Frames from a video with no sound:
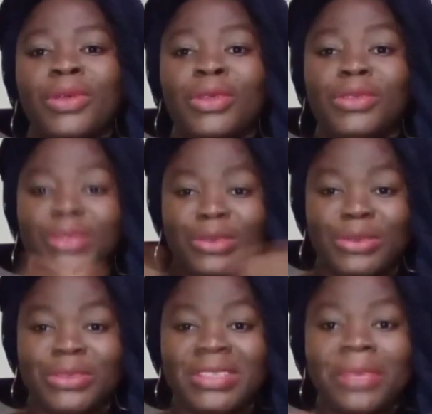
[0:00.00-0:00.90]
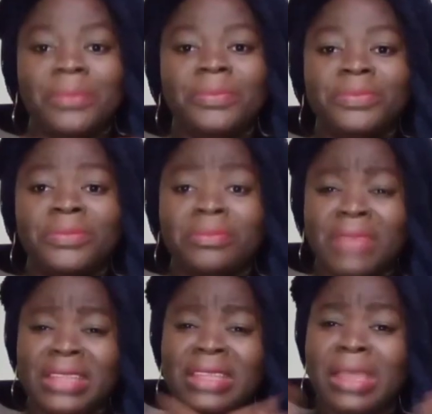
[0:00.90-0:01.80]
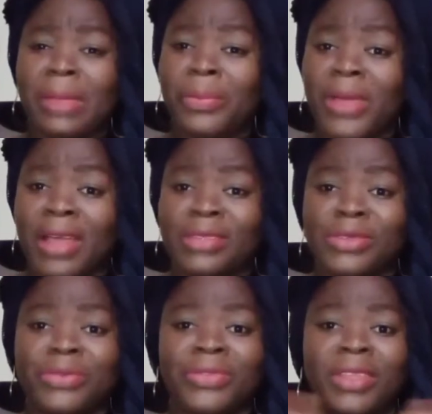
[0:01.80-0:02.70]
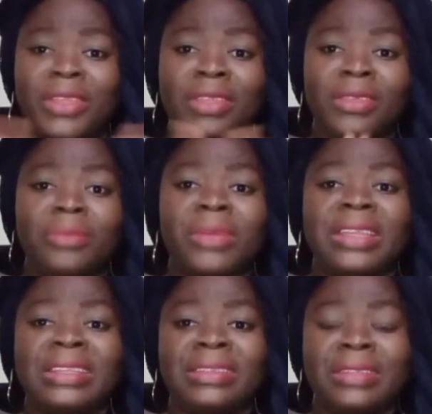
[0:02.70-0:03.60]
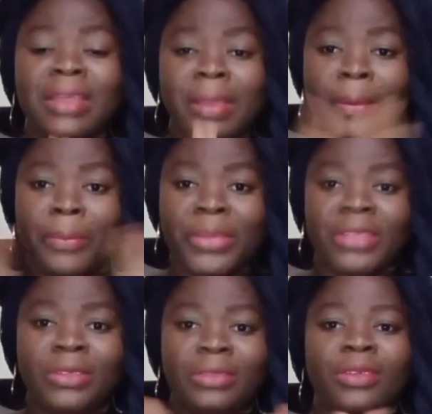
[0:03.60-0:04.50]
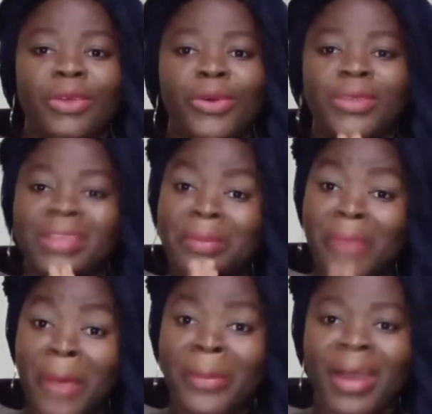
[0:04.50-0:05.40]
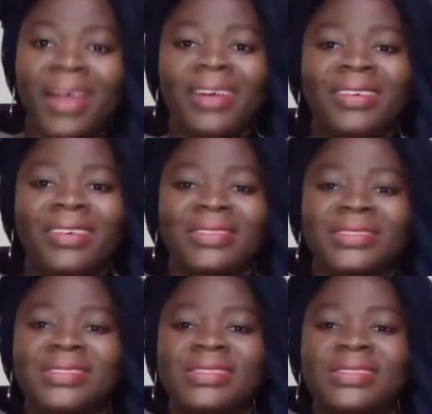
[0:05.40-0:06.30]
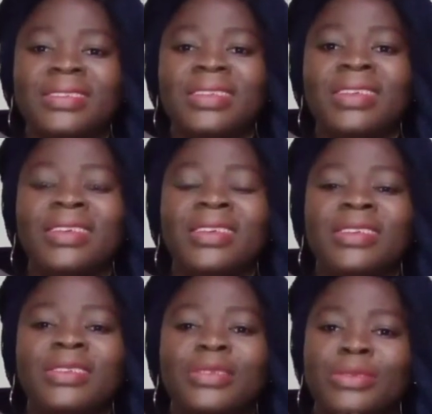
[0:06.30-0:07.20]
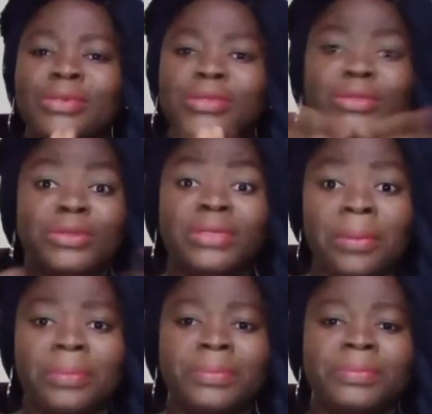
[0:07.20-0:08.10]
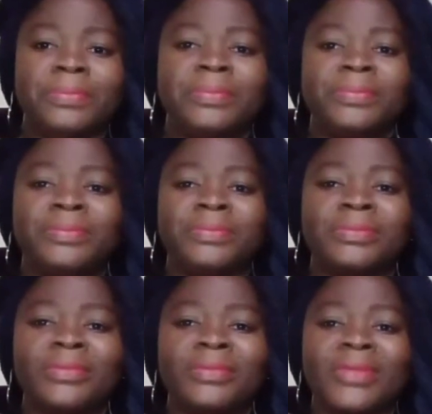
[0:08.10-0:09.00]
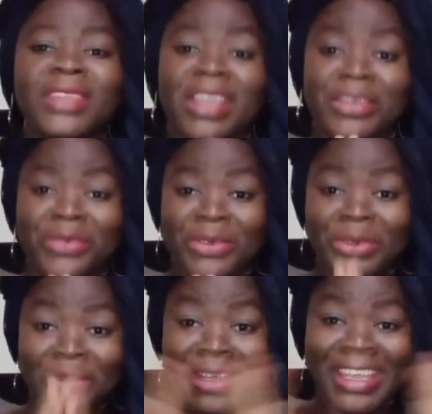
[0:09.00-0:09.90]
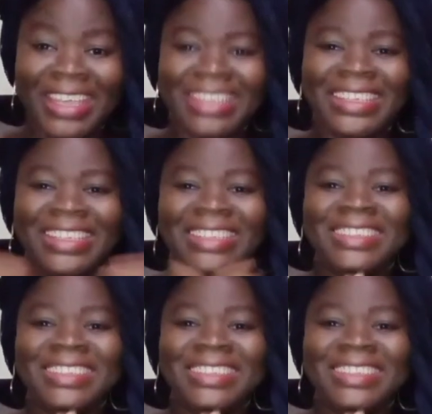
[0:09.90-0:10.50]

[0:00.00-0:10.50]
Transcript: you do them. But they are part of the human being or the mammal. So do them. If you know any,